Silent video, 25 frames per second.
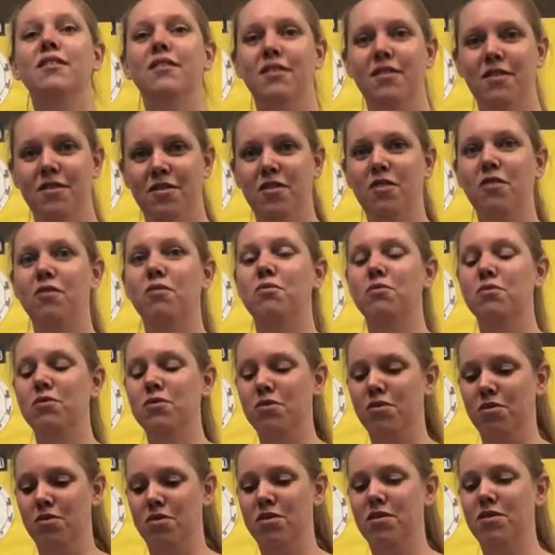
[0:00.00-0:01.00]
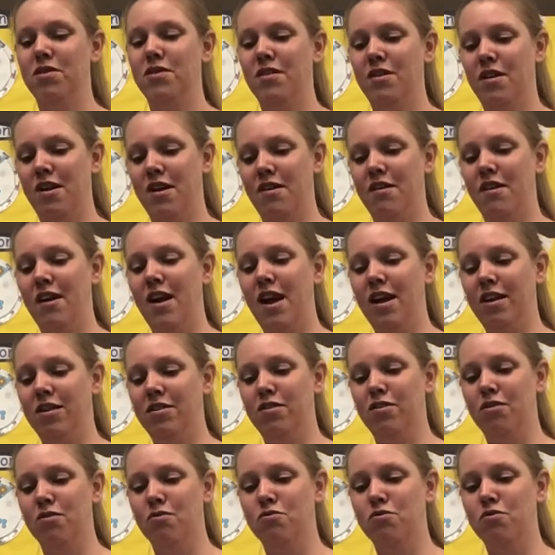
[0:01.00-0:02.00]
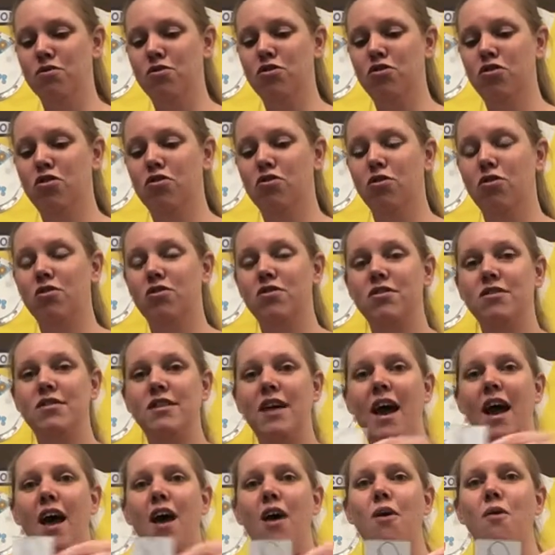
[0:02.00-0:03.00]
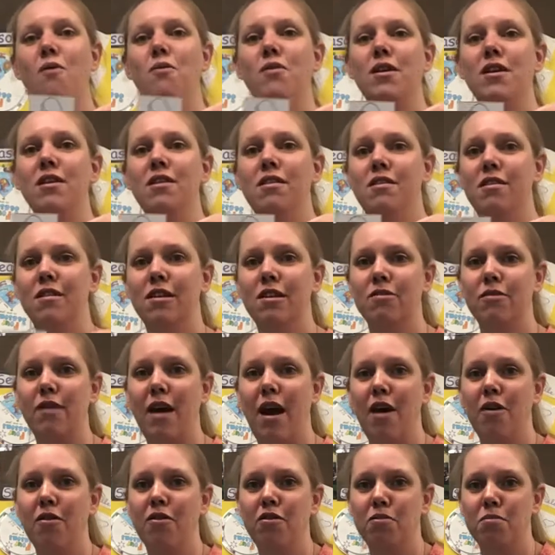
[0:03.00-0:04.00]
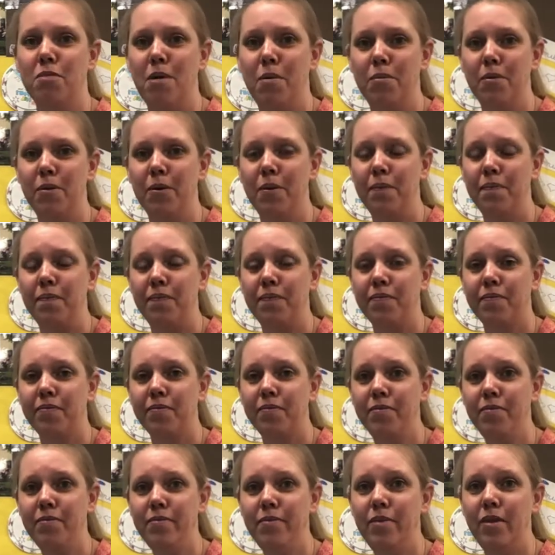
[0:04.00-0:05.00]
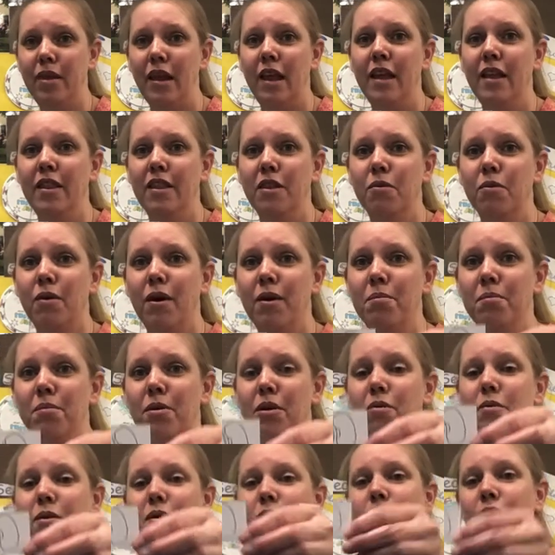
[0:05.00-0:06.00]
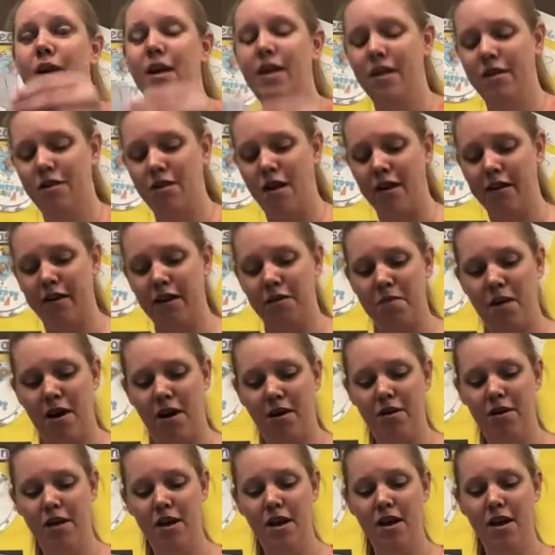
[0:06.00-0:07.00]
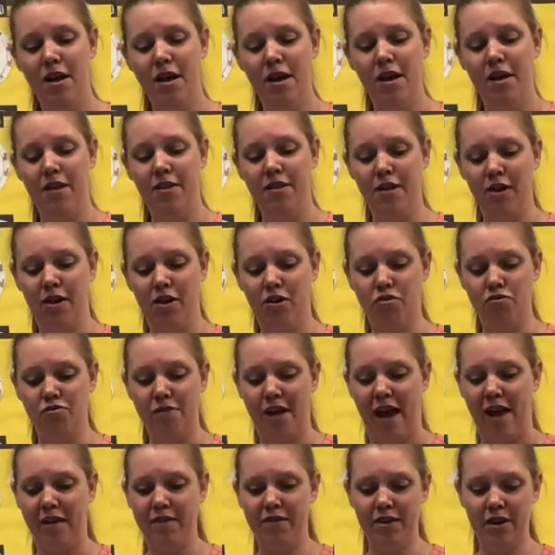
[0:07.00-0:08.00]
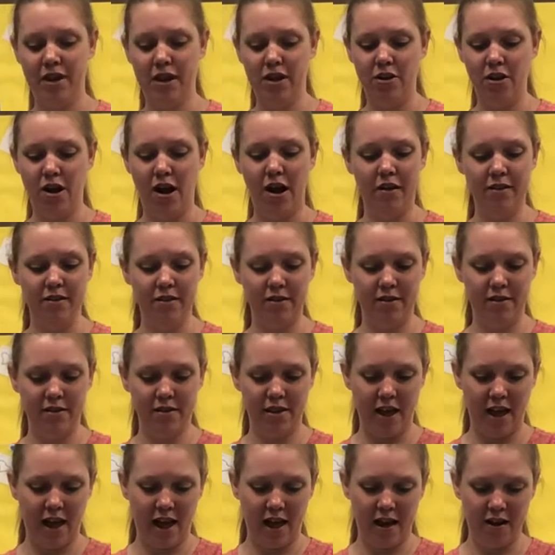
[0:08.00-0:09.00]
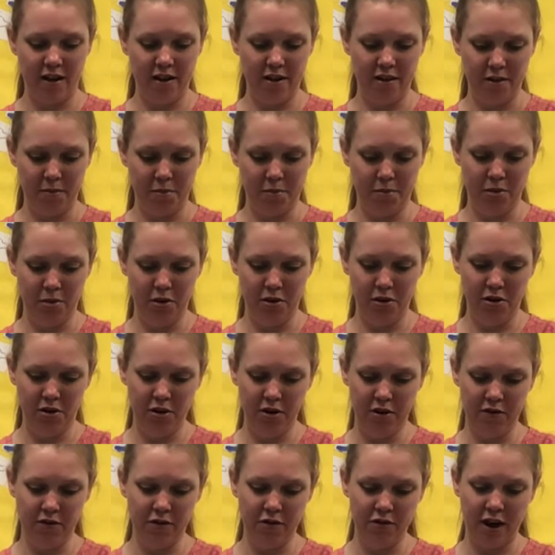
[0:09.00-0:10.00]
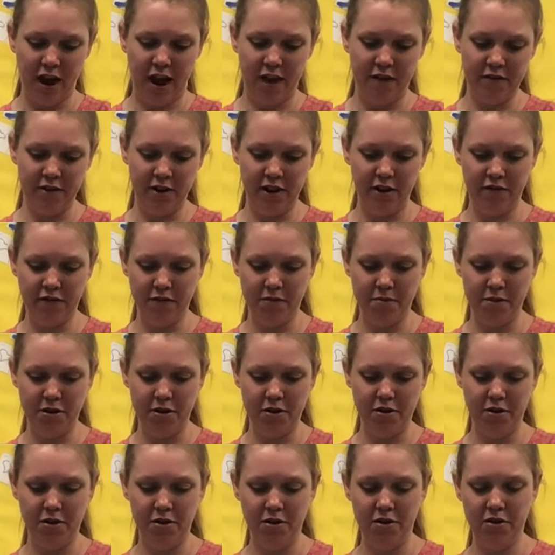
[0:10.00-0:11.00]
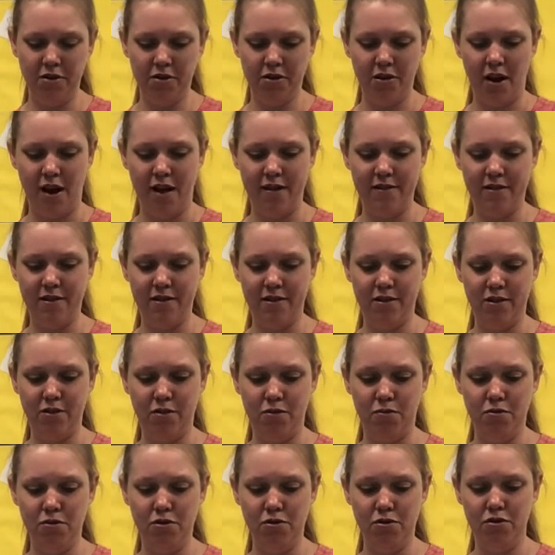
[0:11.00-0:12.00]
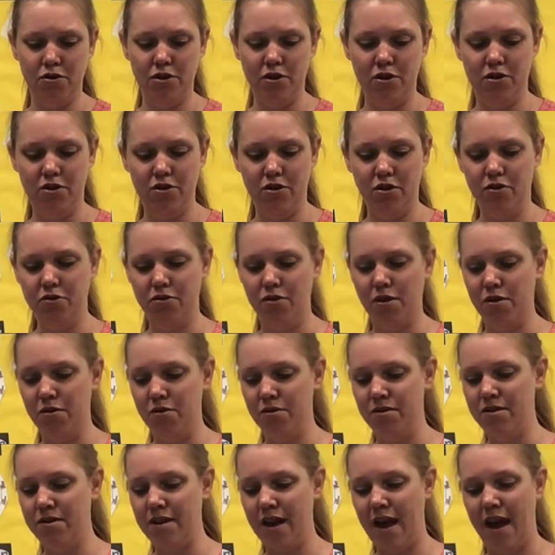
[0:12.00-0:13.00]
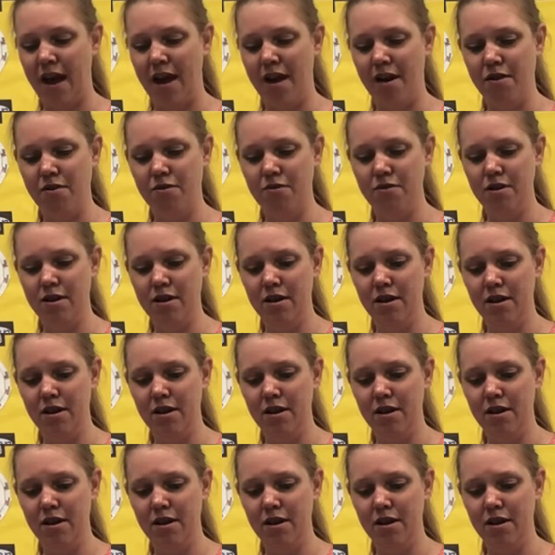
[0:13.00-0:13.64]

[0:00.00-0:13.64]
The root. All right, so the root grows down into the ground. Remember, in the one book we read, it talked about that gravity causes that. The pull of gravity from the earth causes the root to grow down